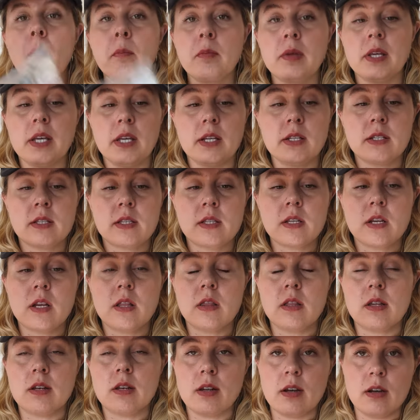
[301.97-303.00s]
piece in
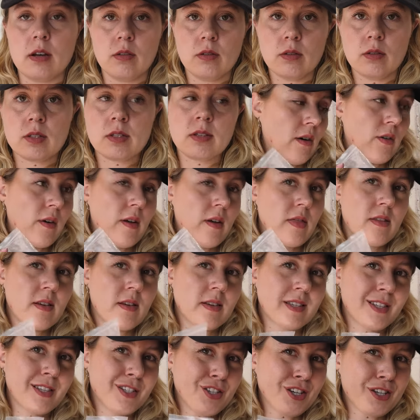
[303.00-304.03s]
the nose.
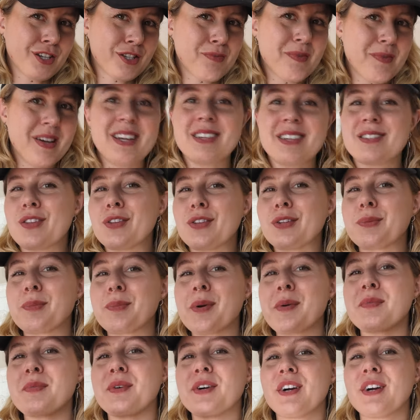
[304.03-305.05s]
This adjustment is a little bit
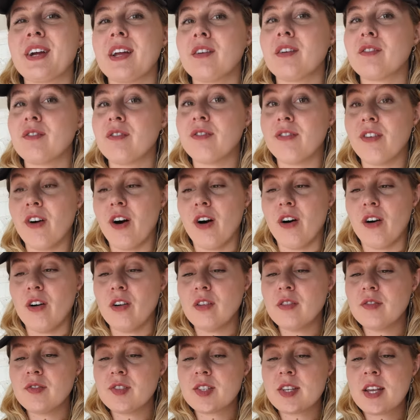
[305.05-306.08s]
more
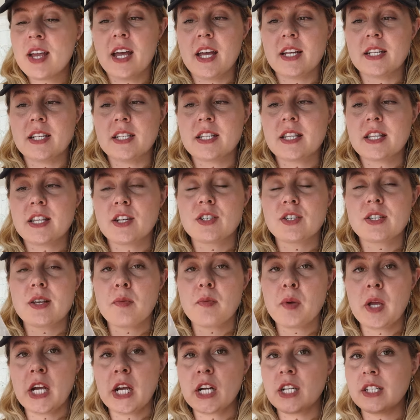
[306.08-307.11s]
involved and there's
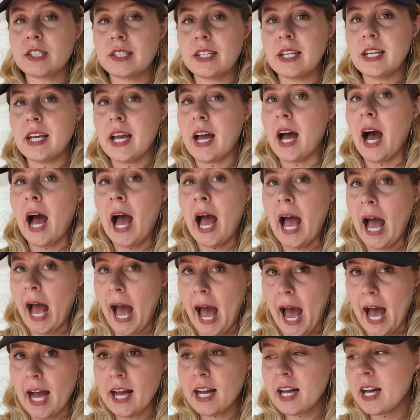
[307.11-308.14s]
apparently a
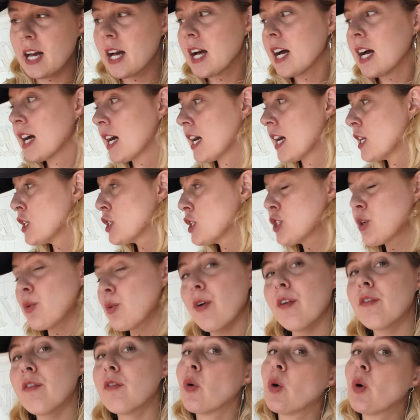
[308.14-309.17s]
hack to
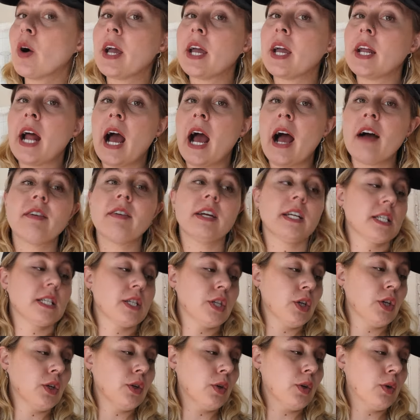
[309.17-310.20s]
avoid having
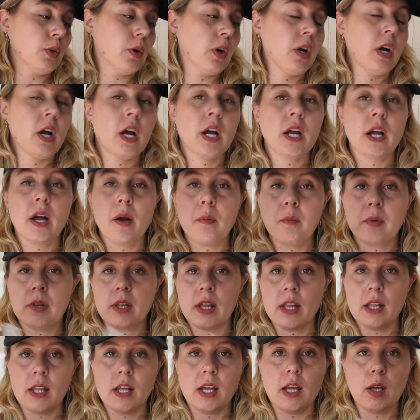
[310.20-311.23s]
to
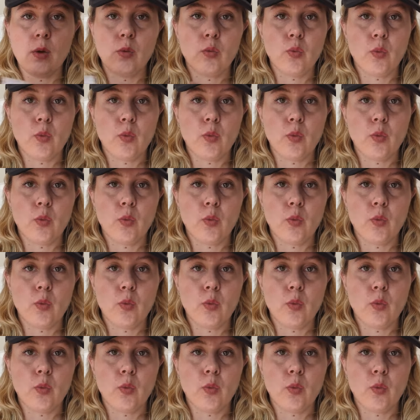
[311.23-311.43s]
completely